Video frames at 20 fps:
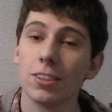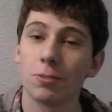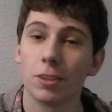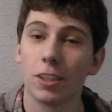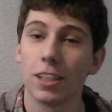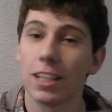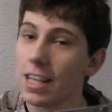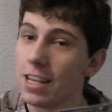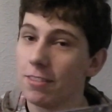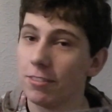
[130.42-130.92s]
of
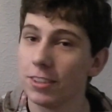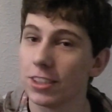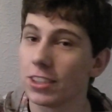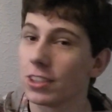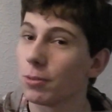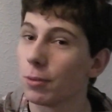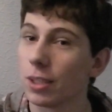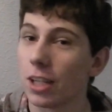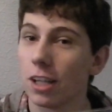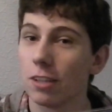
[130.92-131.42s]

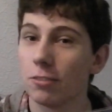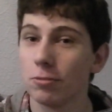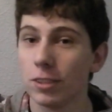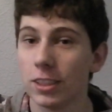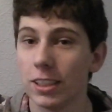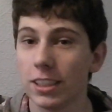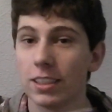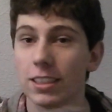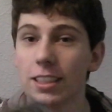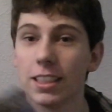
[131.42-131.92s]
hilarious when I
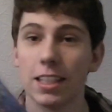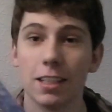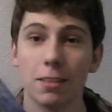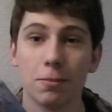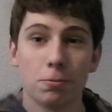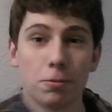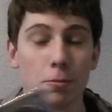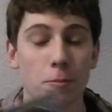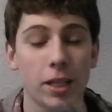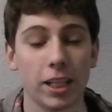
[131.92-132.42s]
read the
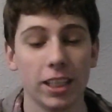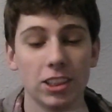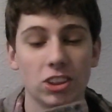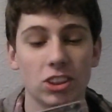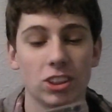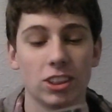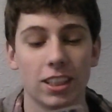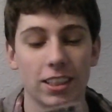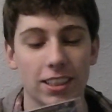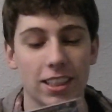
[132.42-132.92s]

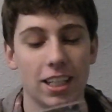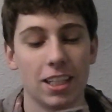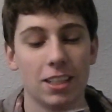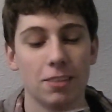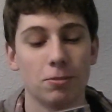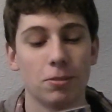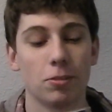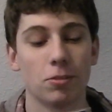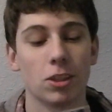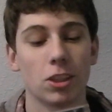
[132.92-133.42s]
information that
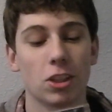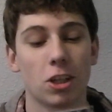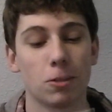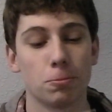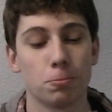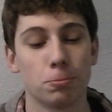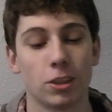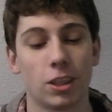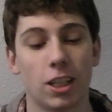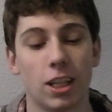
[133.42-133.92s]
came with
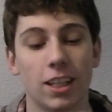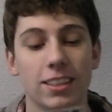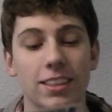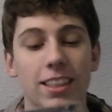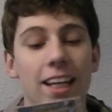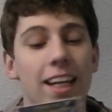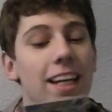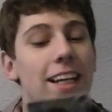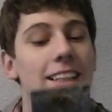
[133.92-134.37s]
the light.